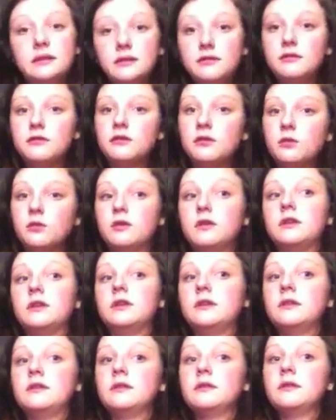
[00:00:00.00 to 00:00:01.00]
this
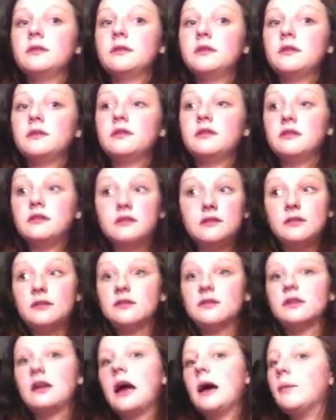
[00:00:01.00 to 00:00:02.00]
sorted so this
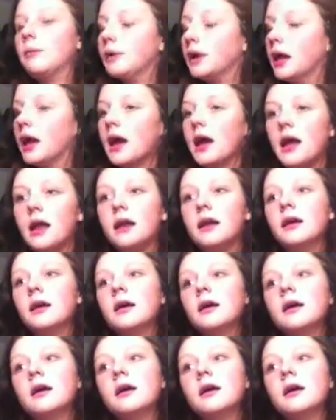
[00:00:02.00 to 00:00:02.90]
doesn't happen again.